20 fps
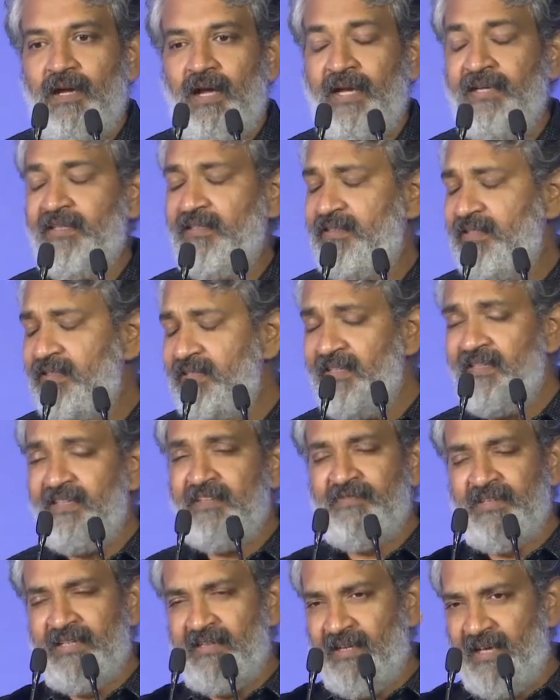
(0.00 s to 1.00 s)
I didn't
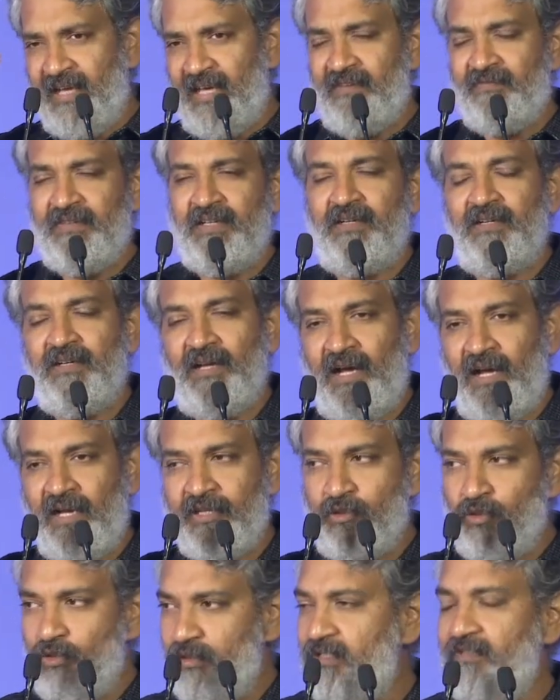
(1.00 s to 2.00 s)
even have an
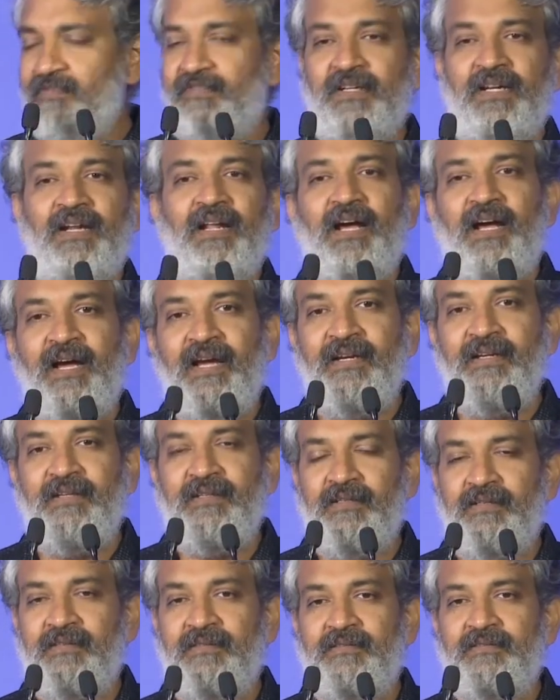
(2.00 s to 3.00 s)
iota of an
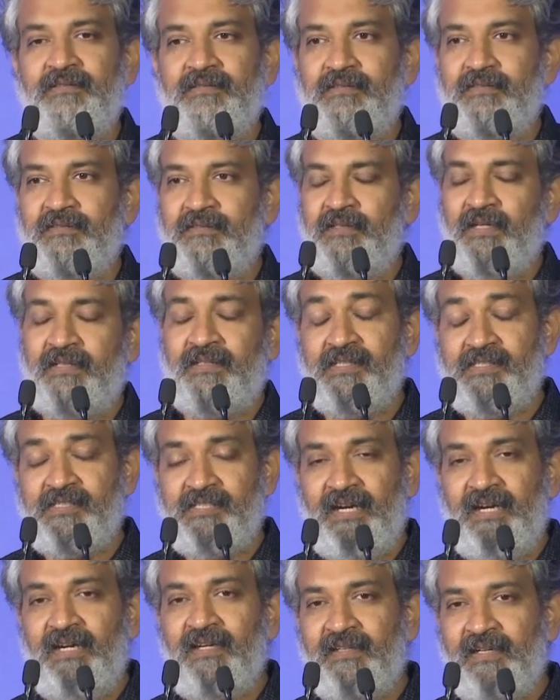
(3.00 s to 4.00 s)
idea that a
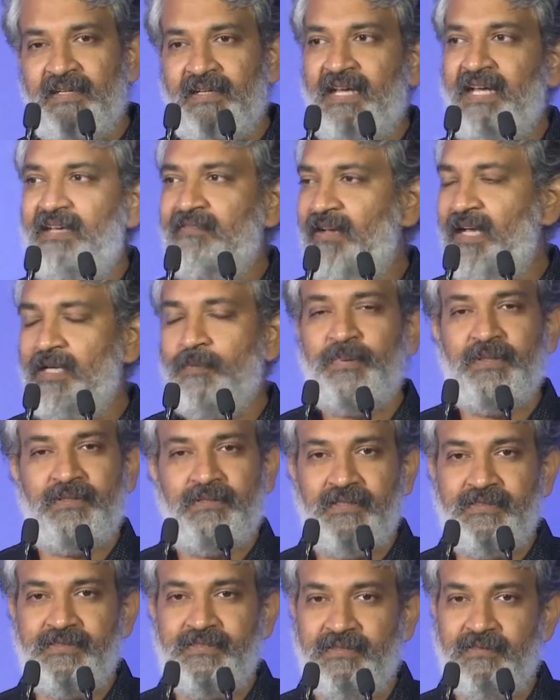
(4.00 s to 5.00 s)
child can have
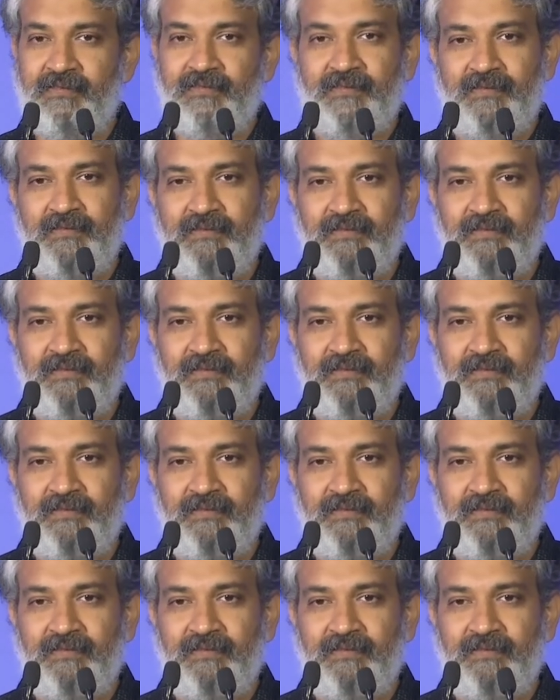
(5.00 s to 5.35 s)
hypertension.